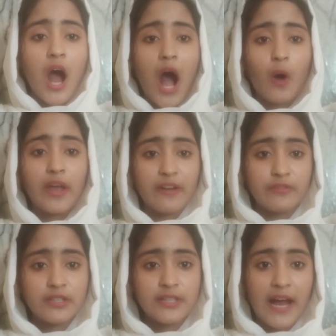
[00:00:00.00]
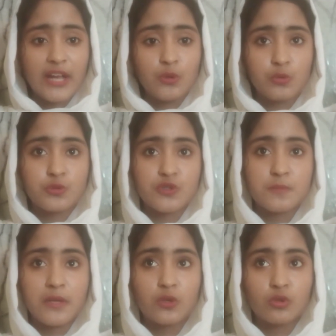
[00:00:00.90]
However, I used
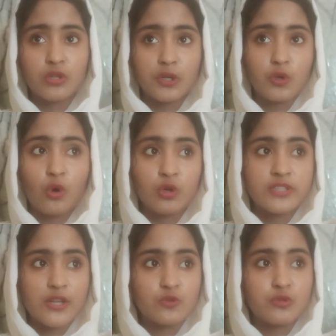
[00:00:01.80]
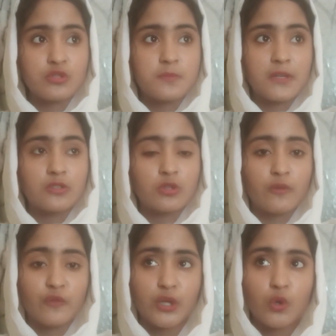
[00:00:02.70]
to speak to the doors, I used to speak to
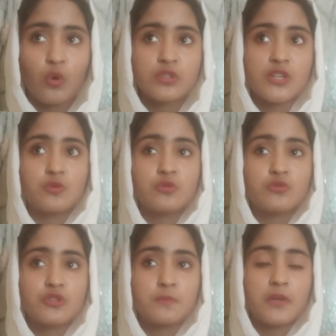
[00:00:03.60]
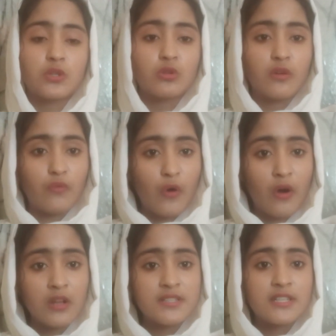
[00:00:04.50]
the windows, I used to speak to the
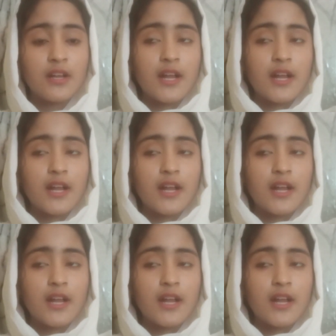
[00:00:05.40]
walls.